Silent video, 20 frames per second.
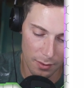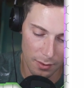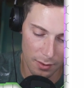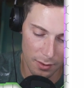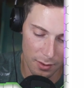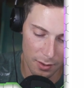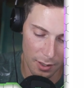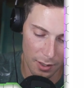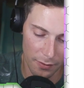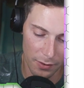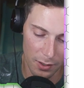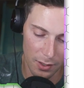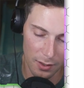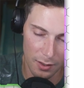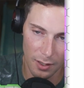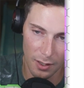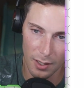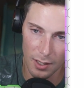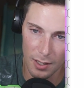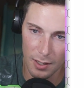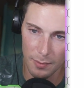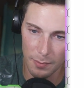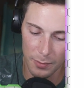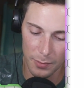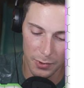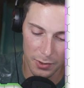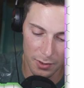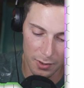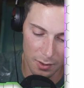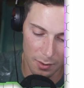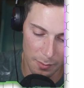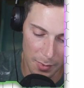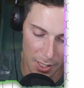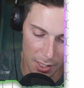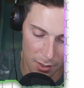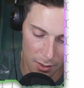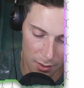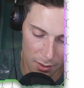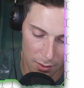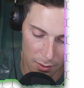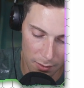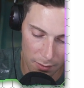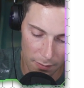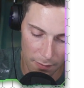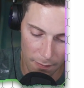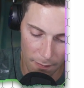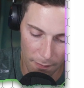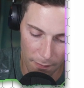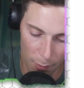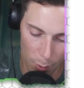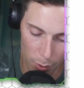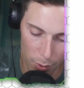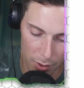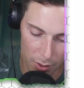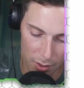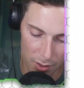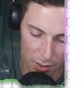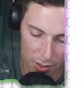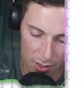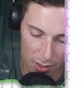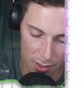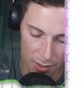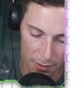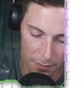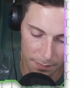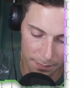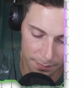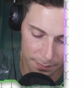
seven times to make 14.